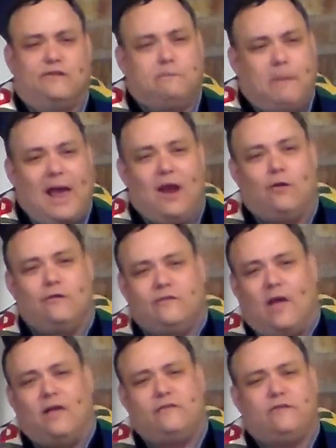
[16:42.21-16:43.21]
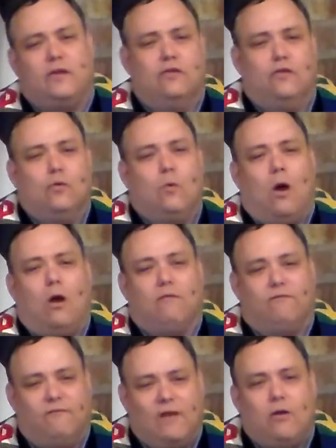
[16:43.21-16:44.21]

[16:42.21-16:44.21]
inspires us to do our